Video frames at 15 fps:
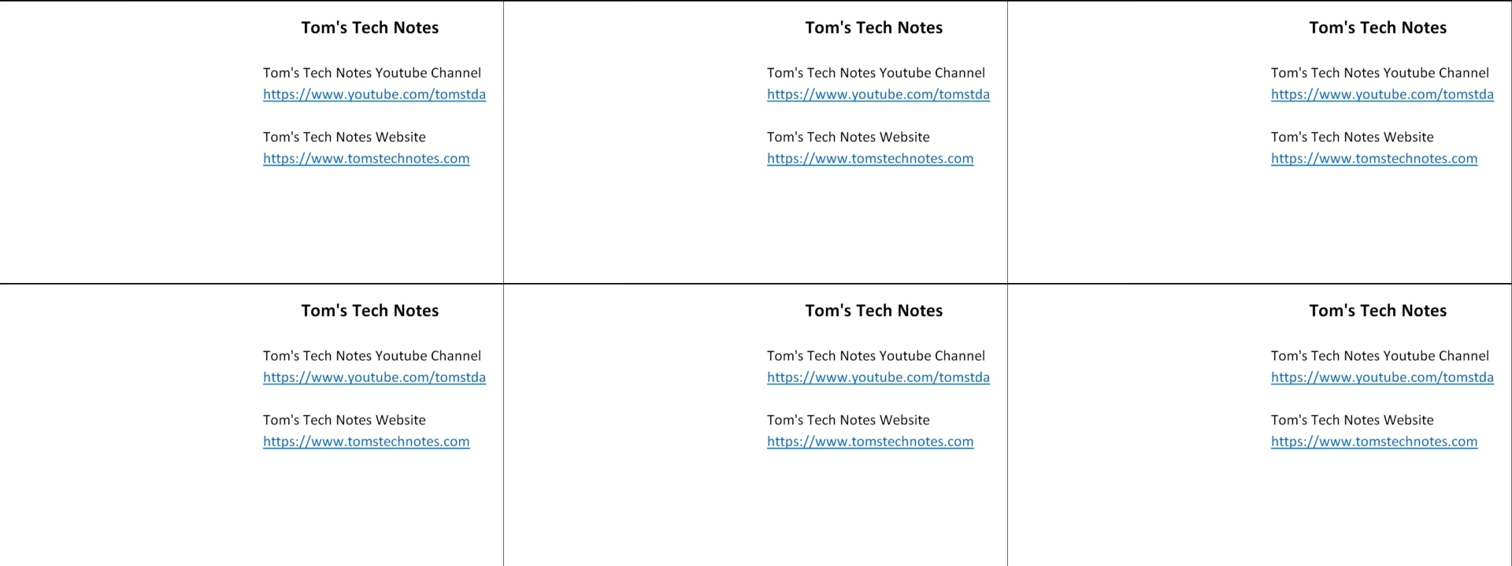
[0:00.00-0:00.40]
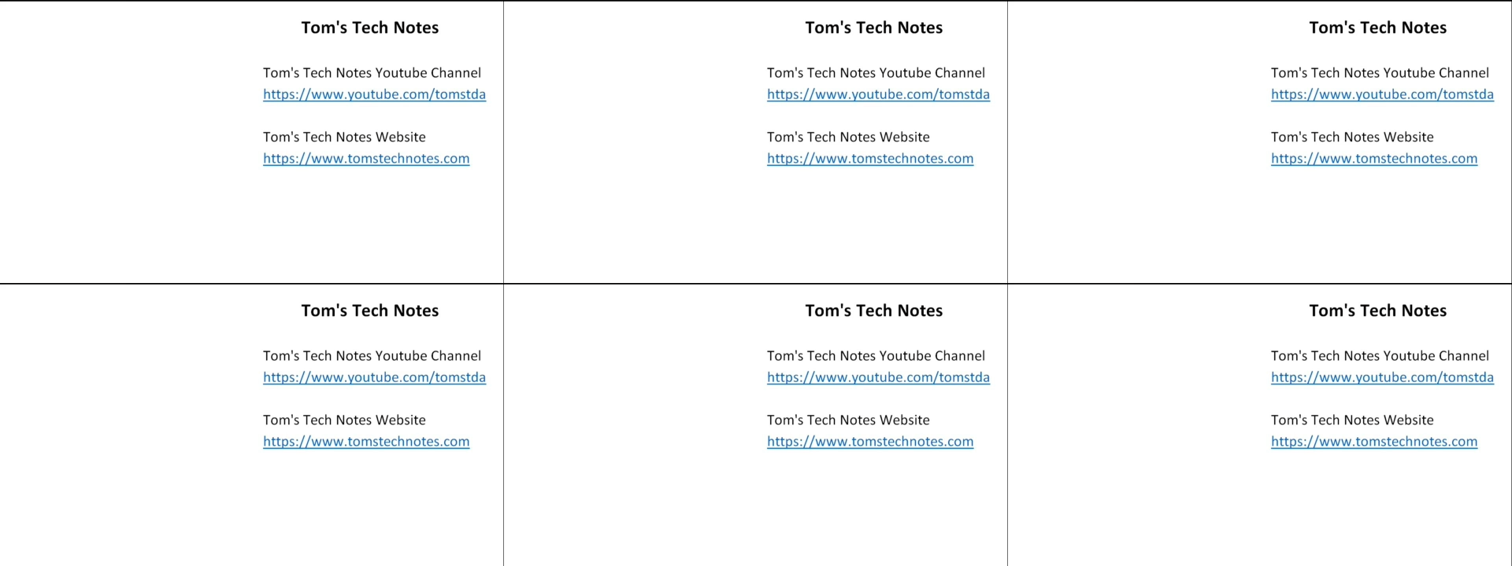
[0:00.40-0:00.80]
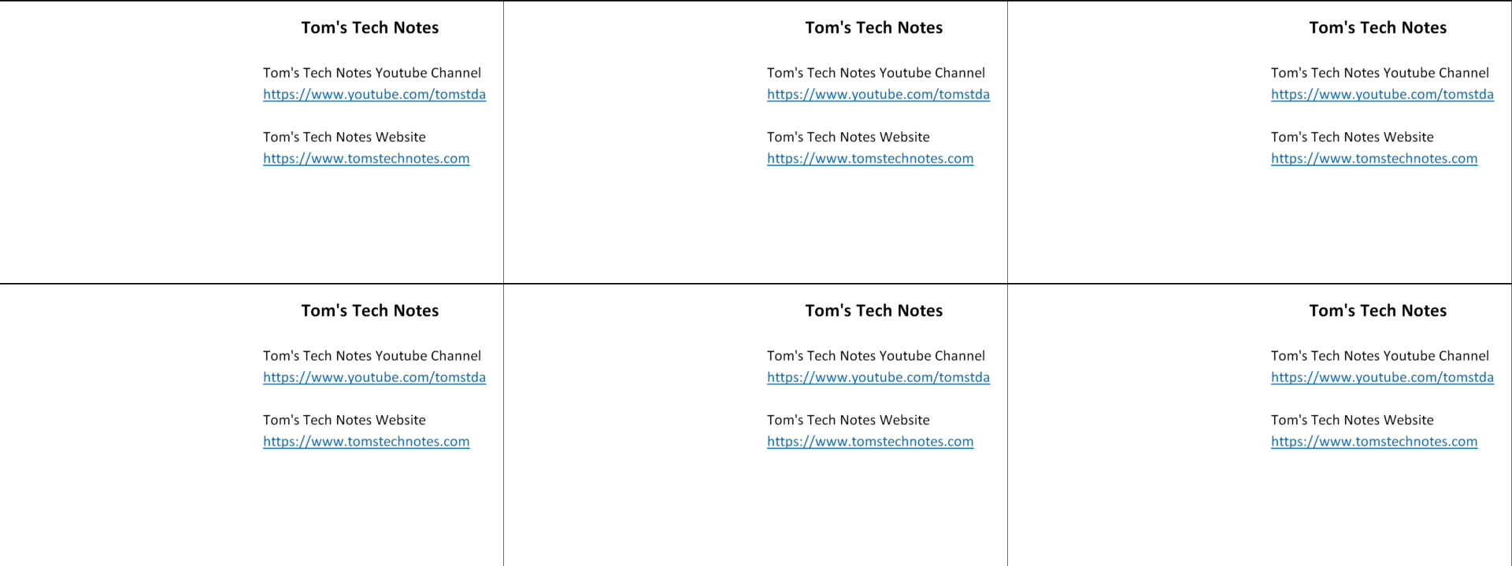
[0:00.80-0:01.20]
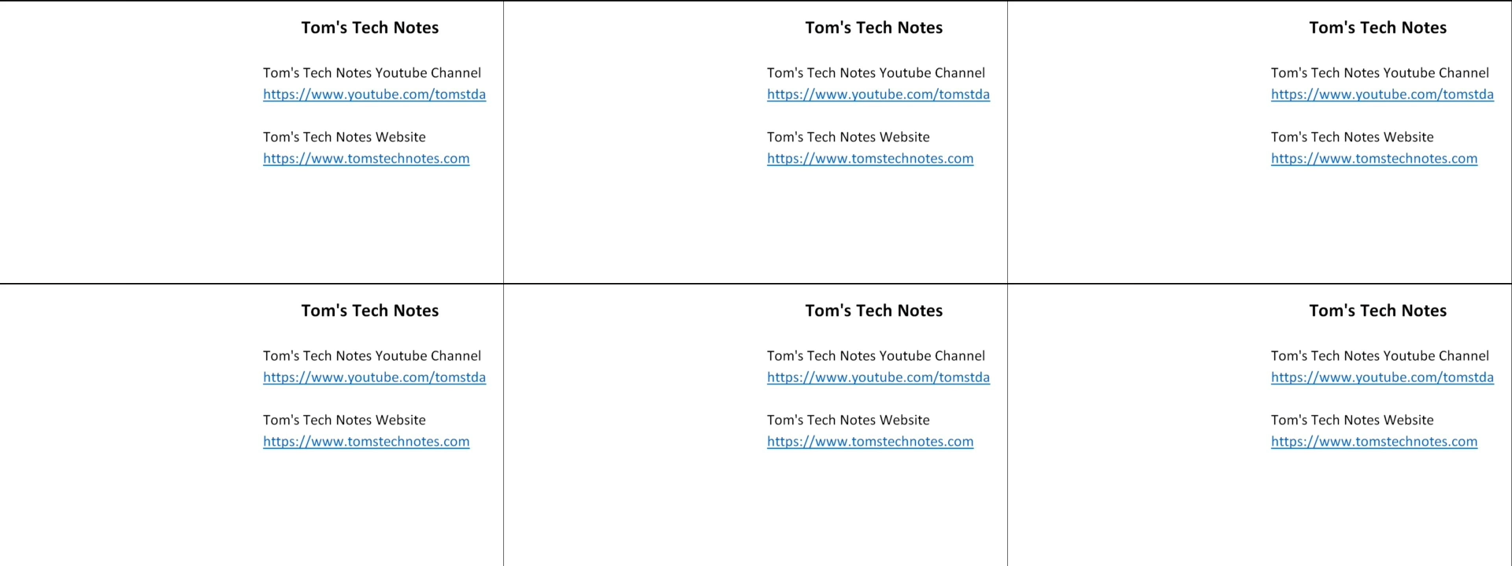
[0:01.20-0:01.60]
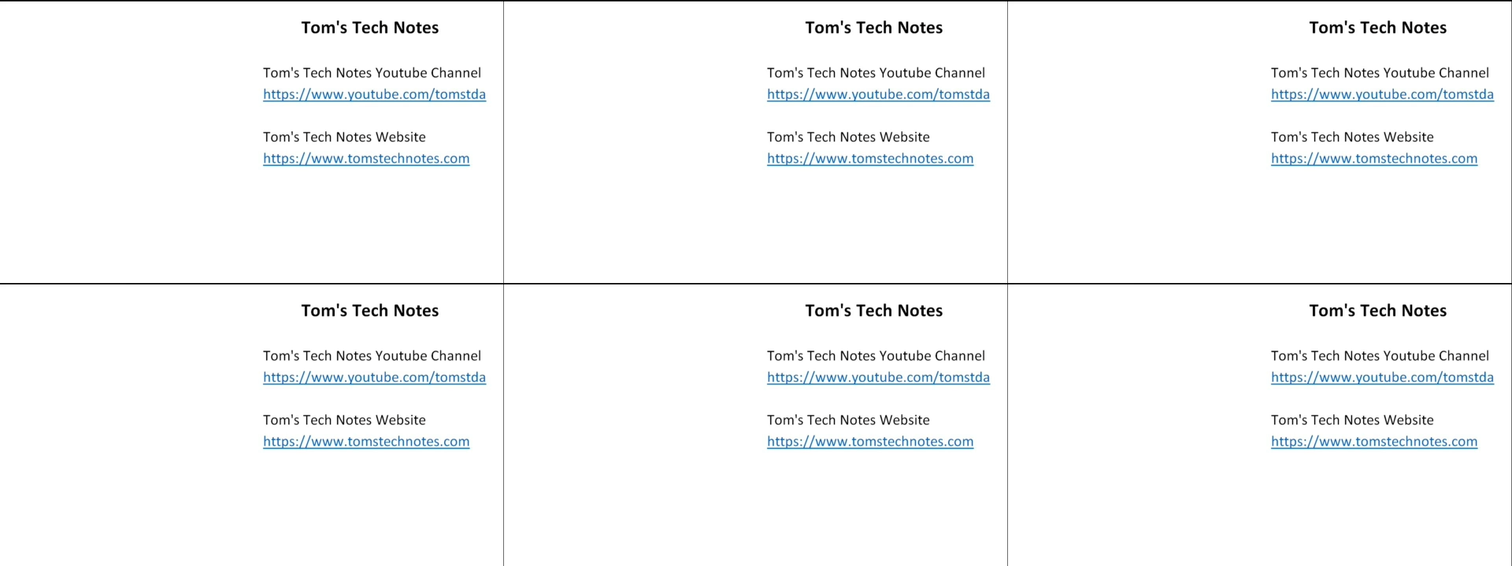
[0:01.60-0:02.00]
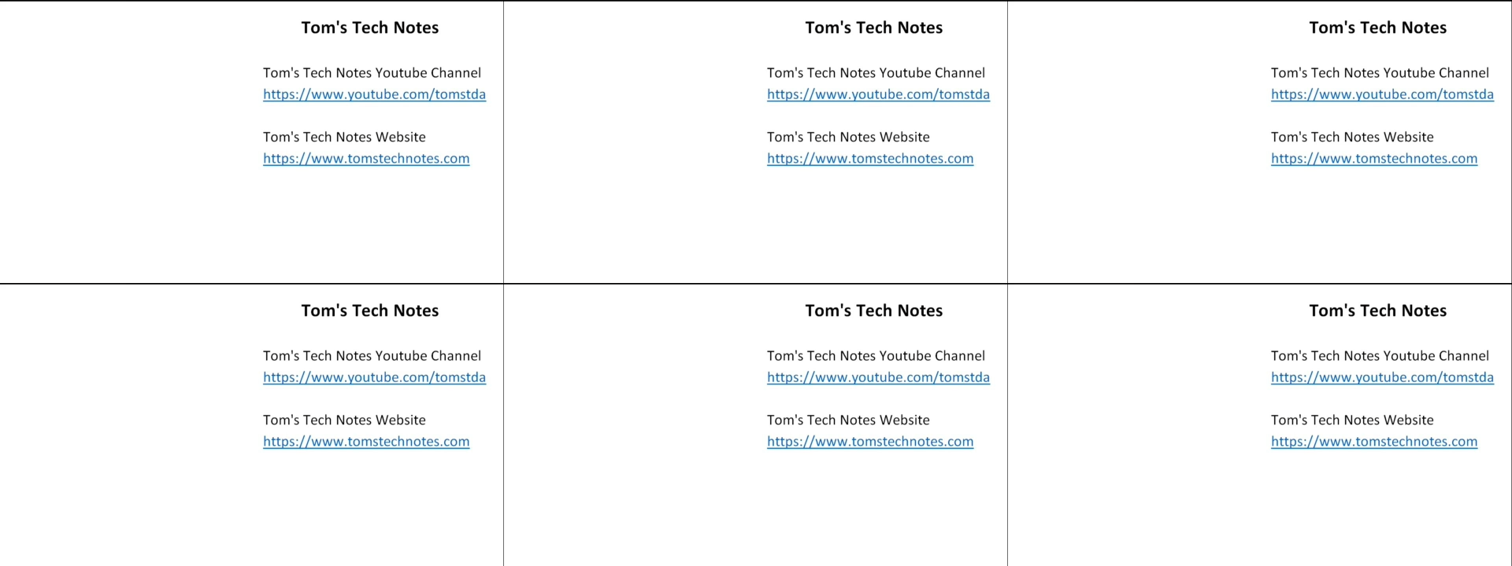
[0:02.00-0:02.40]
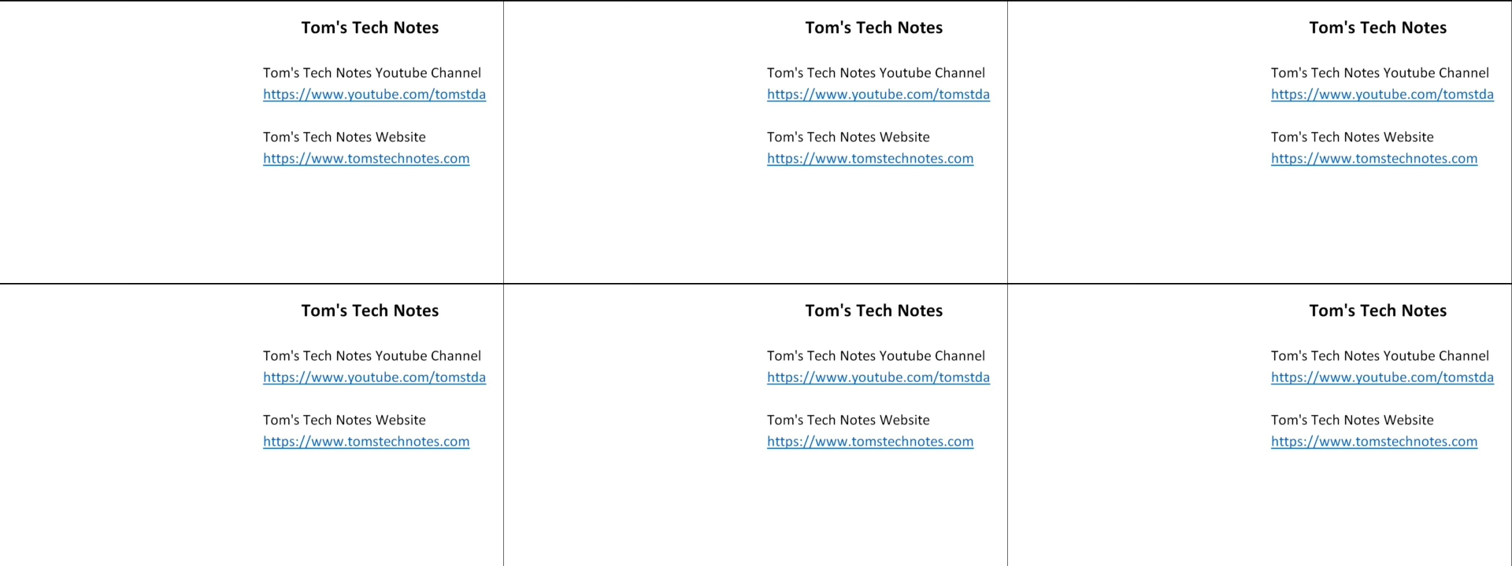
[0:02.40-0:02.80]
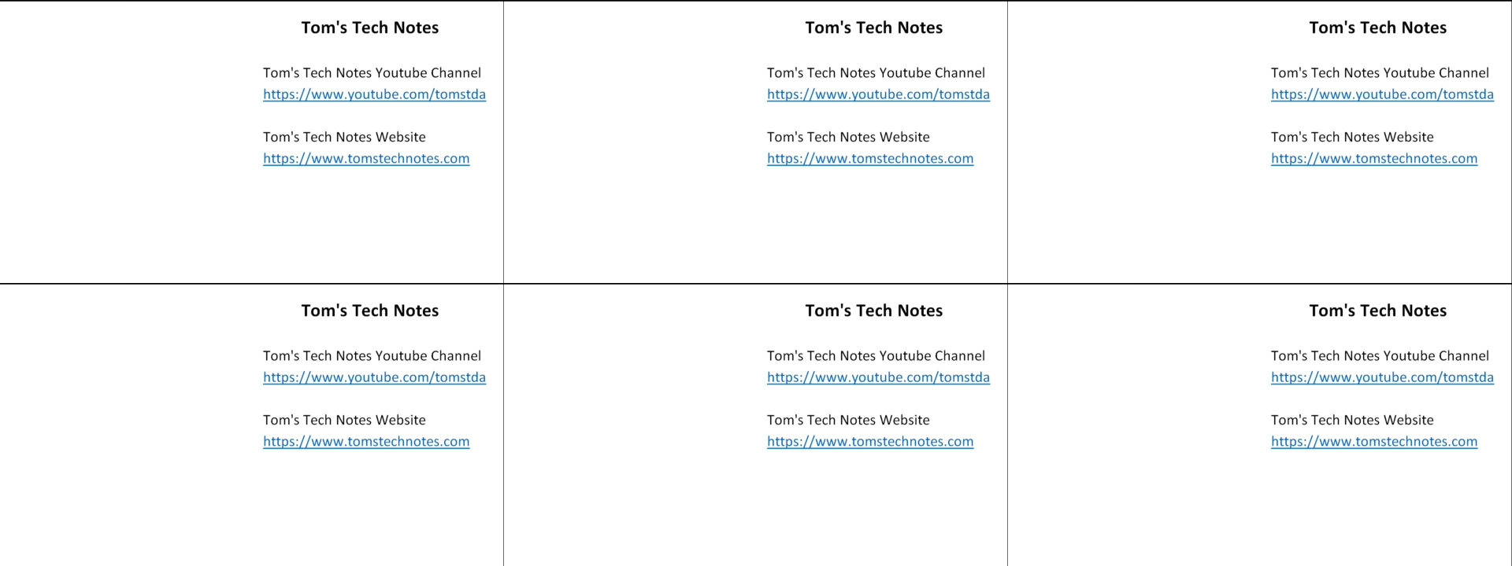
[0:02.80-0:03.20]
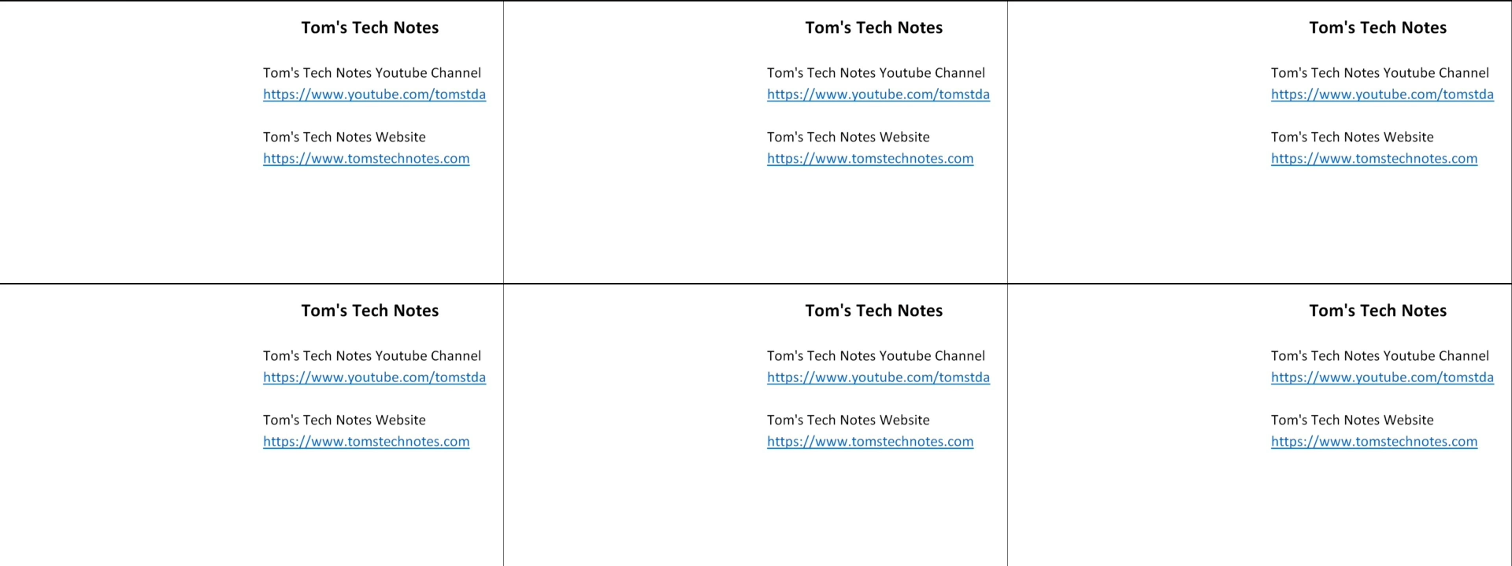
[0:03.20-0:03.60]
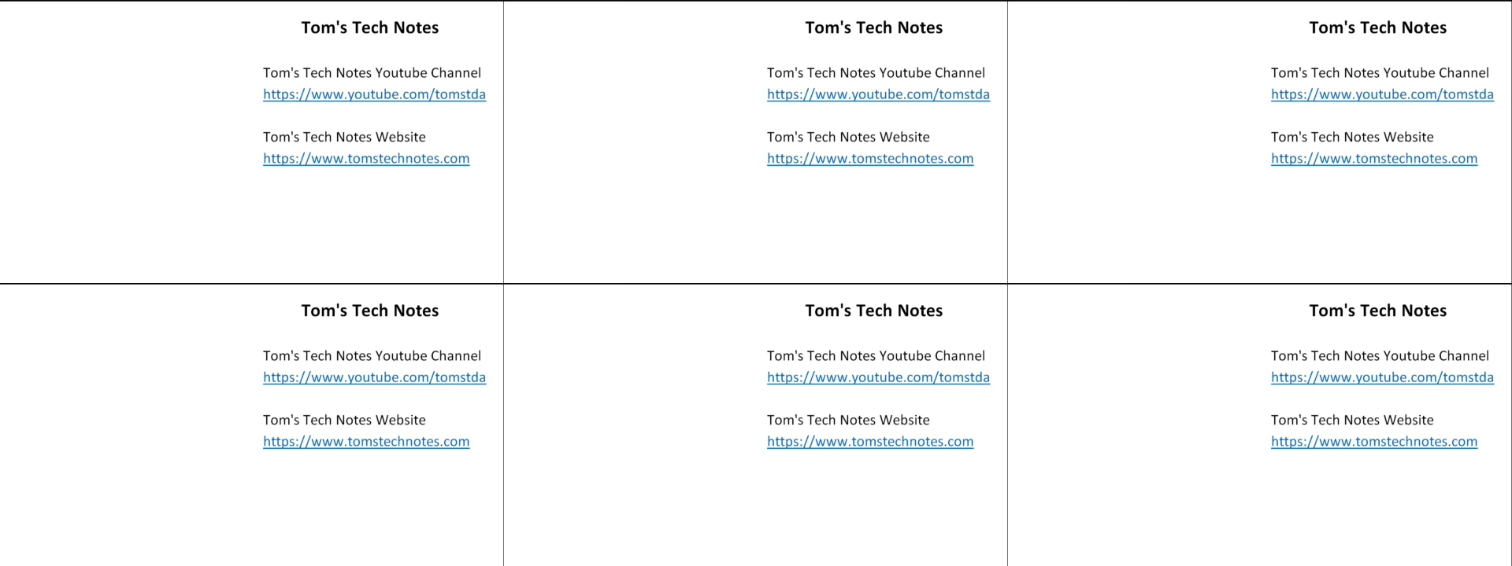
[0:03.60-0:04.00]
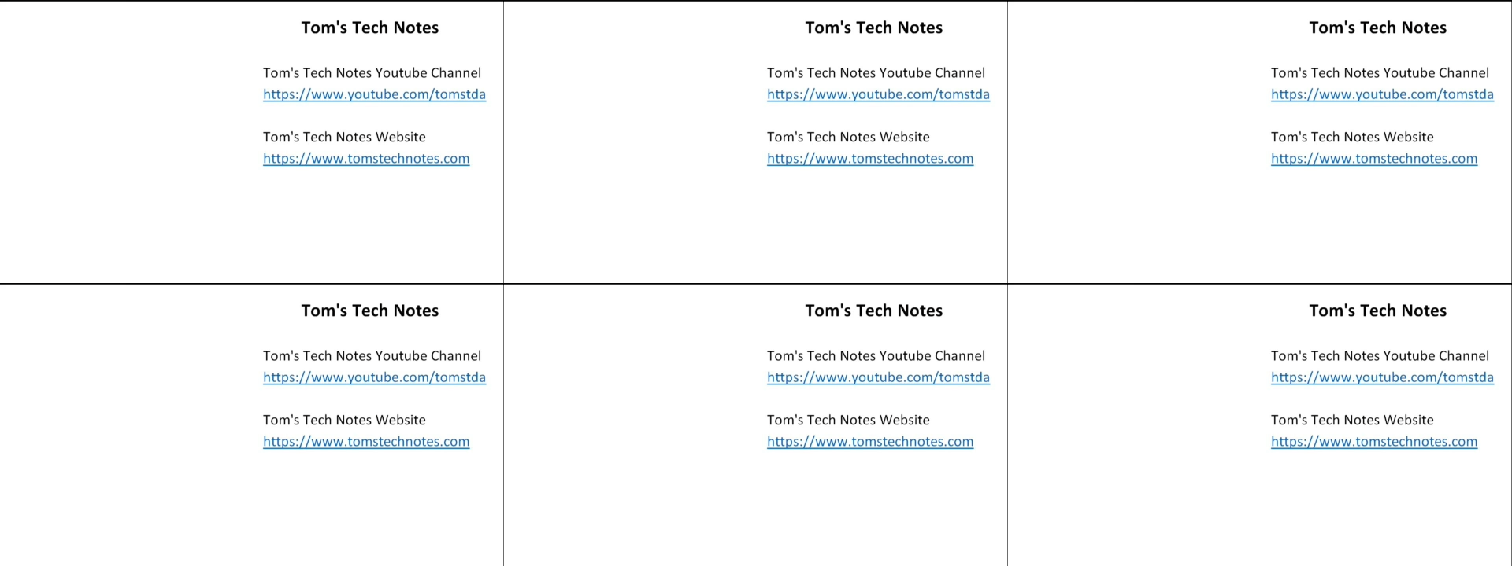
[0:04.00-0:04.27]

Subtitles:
[unreadable: no face in view]